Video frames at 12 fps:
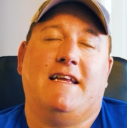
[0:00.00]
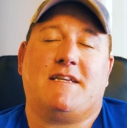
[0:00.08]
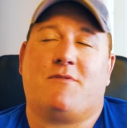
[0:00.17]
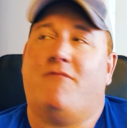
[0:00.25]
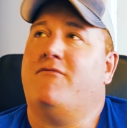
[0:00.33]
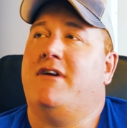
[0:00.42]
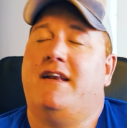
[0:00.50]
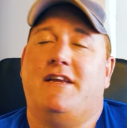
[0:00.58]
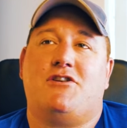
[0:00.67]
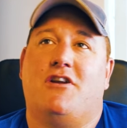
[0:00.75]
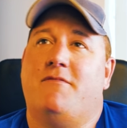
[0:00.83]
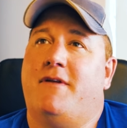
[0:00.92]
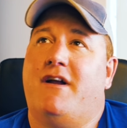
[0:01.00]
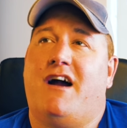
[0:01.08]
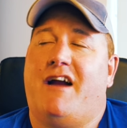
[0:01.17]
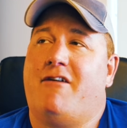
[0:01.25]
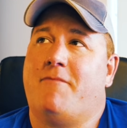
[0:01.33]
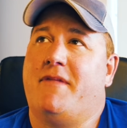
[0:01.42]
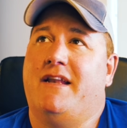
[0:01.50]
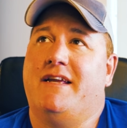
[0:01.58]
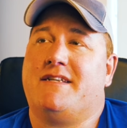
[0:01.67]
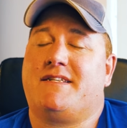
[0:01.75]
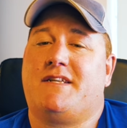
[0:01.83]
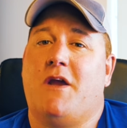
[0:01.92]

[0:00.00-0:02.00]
This one really should have been higher up the list